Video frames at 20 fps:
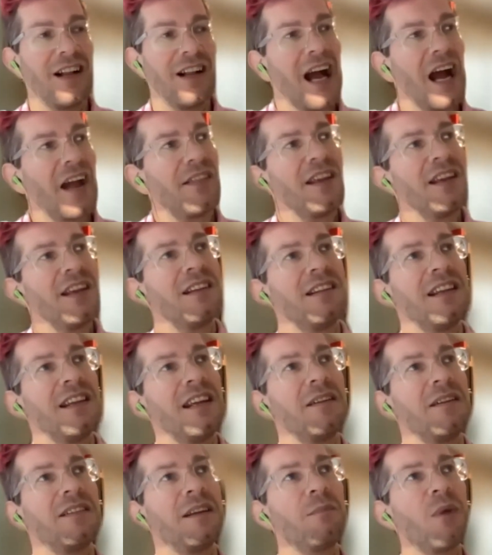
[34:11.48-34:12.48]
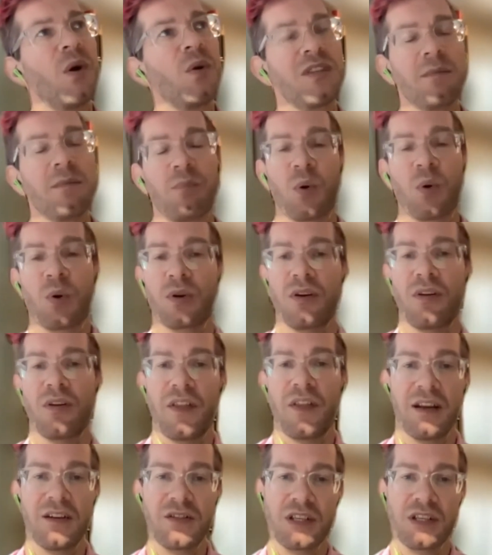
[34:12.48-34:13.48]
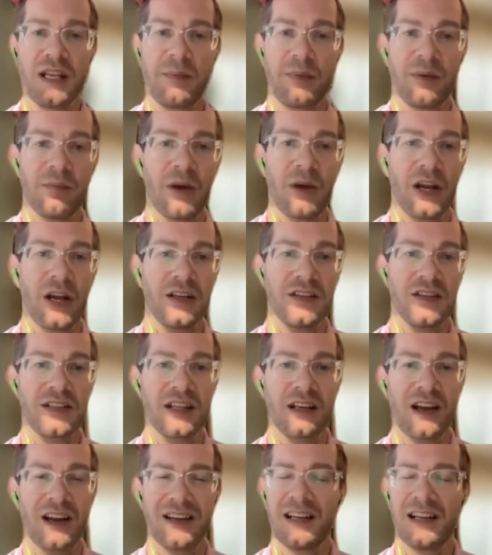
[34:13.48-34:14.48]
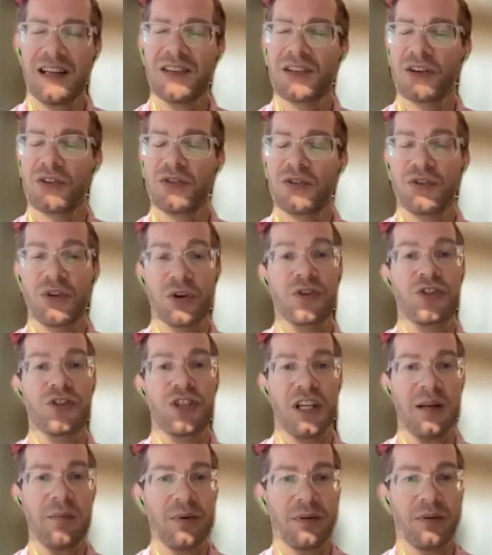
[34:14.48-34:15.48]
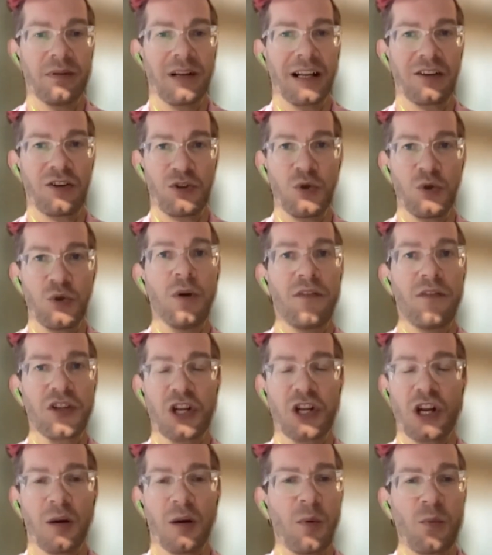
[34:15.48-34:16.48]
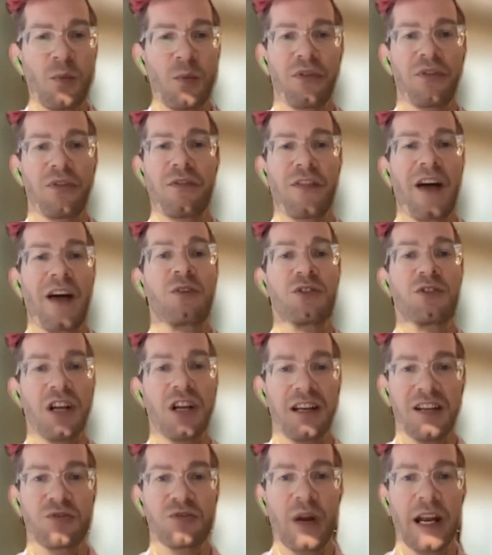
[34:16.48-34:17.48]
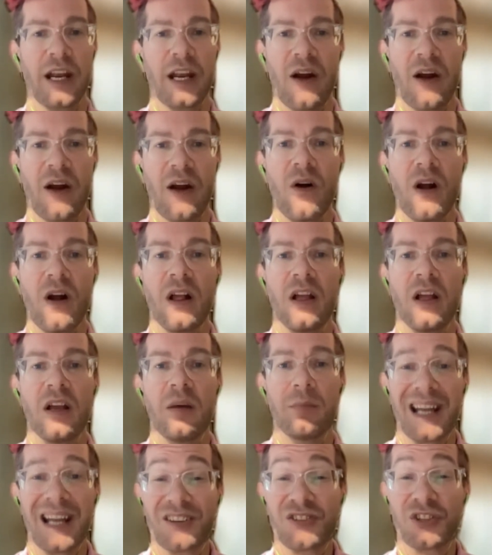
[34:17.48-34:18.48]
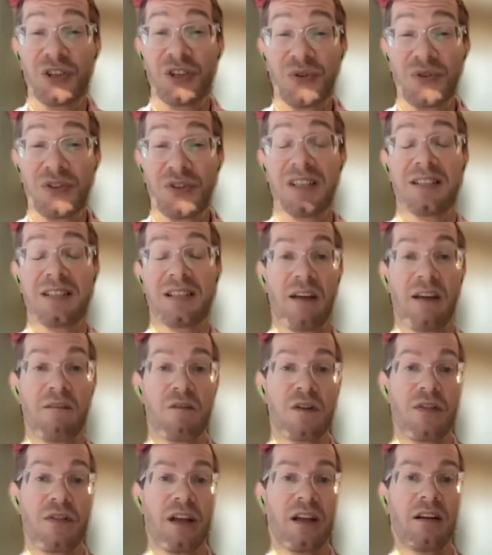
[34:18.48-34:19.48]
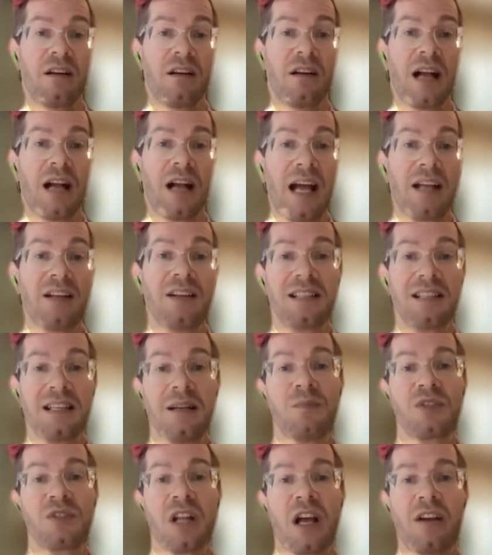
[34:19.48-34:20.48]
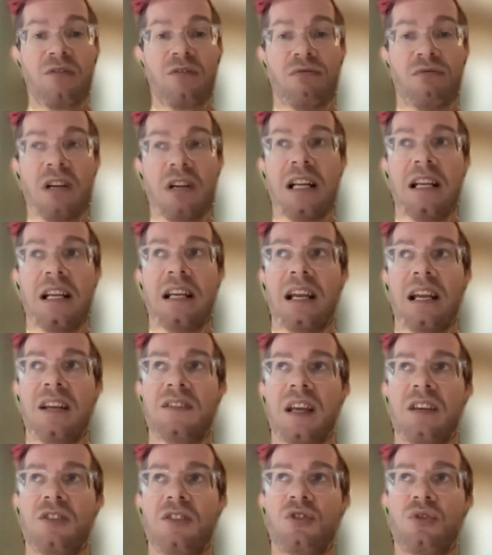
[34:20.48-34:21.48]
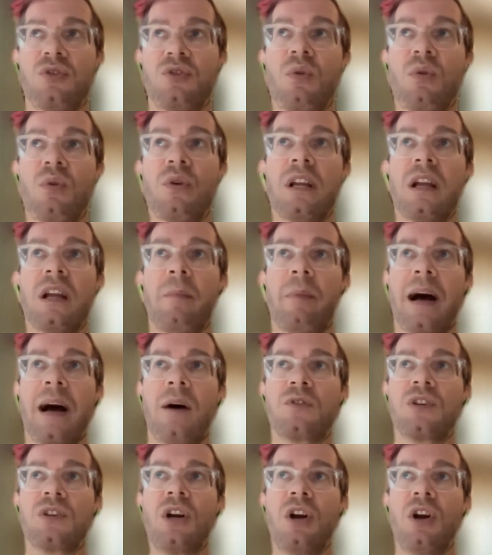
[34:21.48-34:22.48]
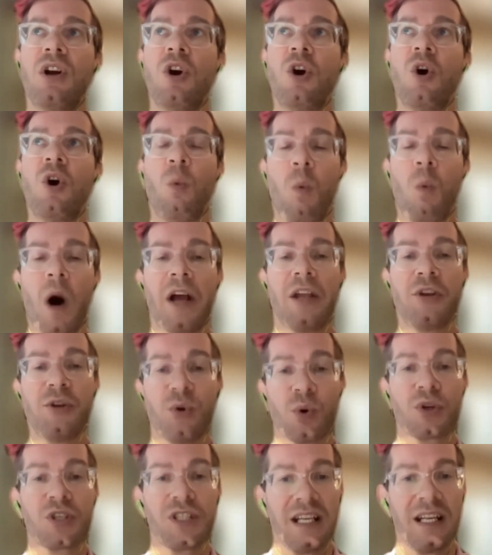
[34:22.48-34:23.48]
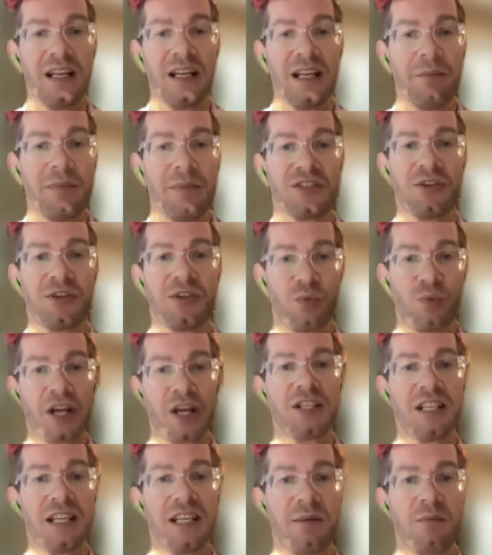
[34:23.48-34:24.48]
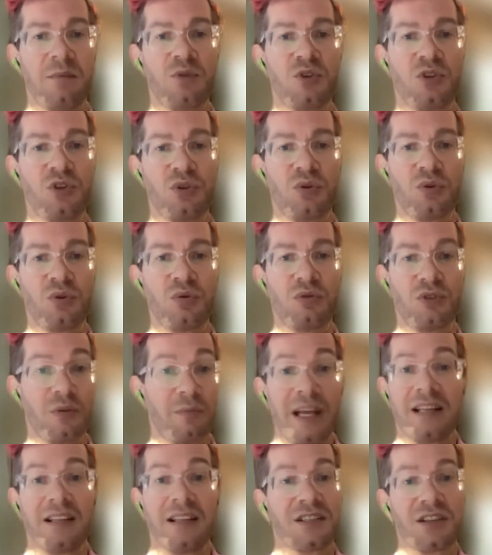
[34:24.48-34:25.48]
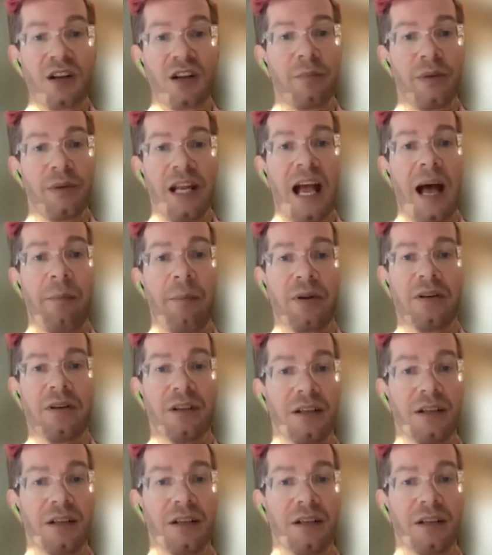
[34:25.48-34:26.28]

I think the most important thing to keep in mind is that ideas are dirt cheap. Like the two of us can come up with 1,000 ideas right now, but execution is everything. And the team slide really is a story about why your team is the right team to make this company happen.